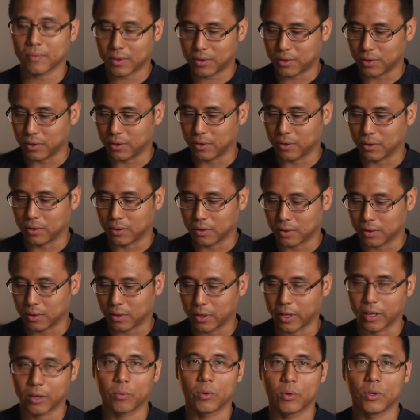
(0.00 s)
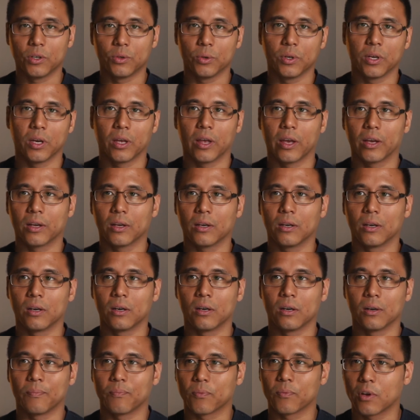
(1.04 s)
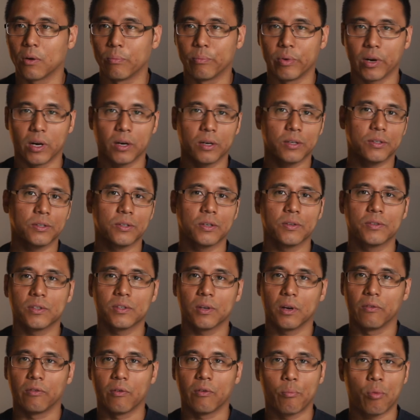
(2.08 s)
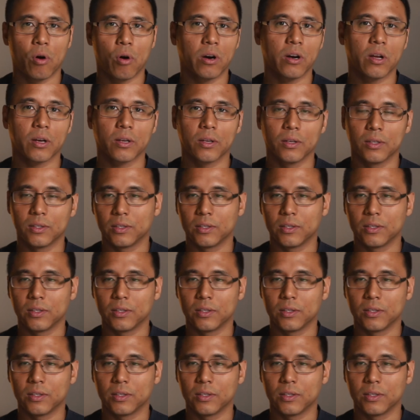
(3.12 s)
So like when you're doing like a comparison of a product,